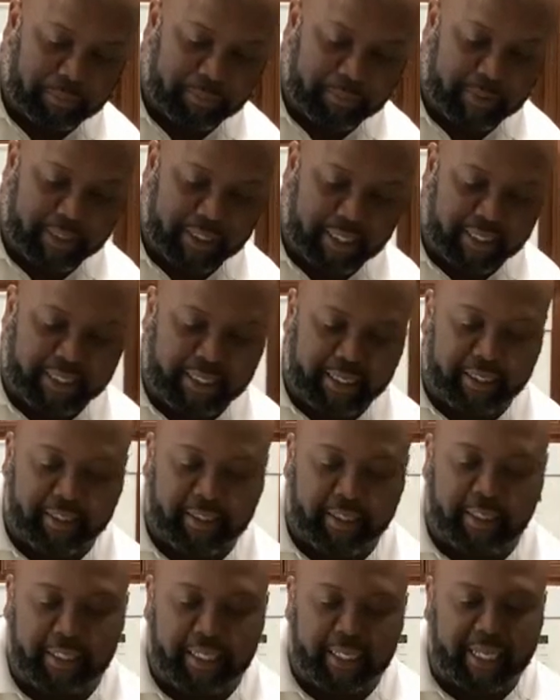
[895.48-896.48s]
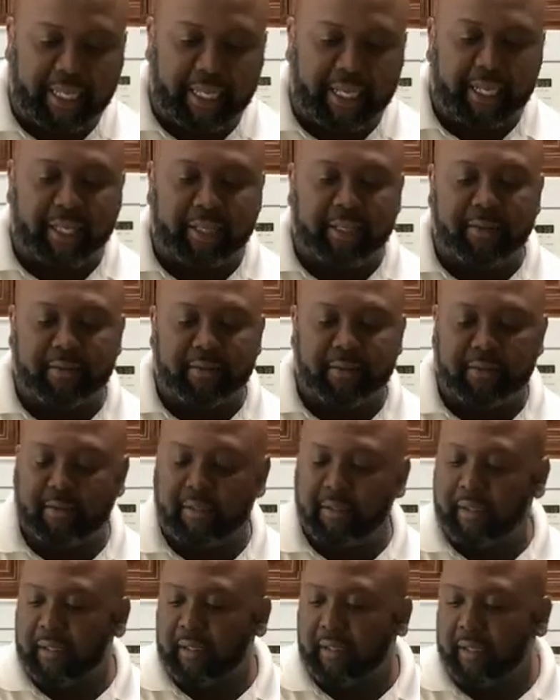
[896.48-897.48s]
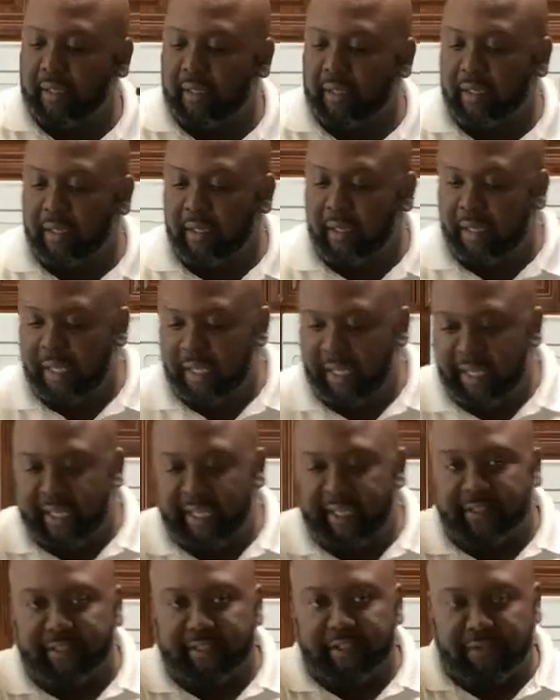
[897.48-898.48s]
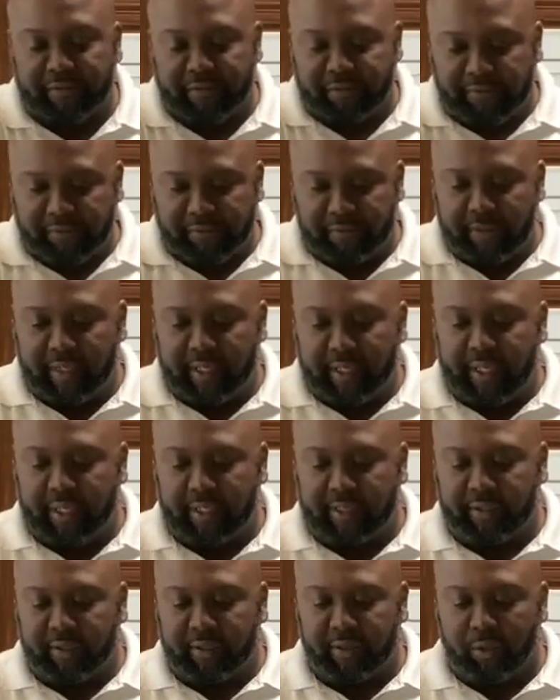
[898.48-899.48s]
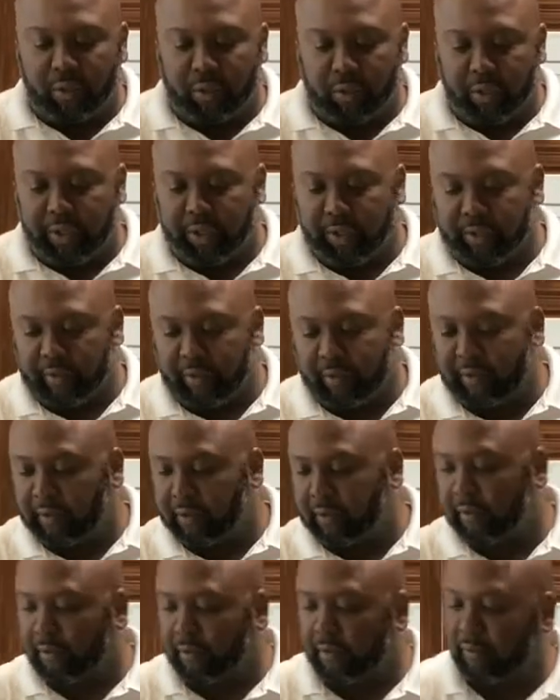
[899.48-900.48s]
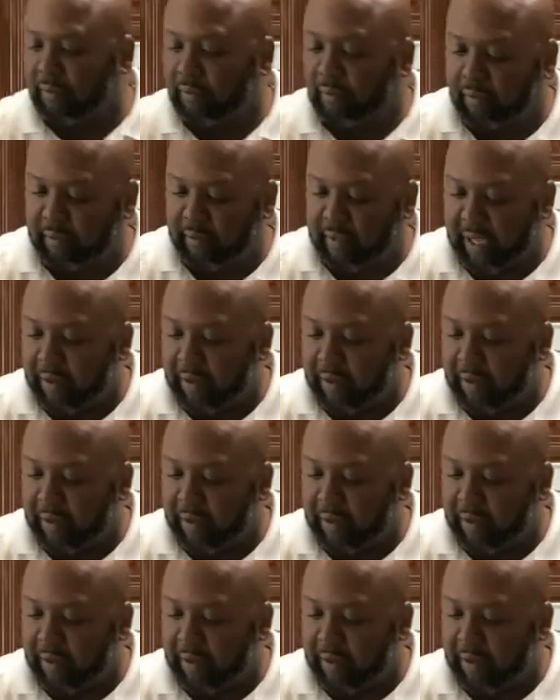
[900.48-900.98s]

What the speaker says: And I kind of lay it into the oil that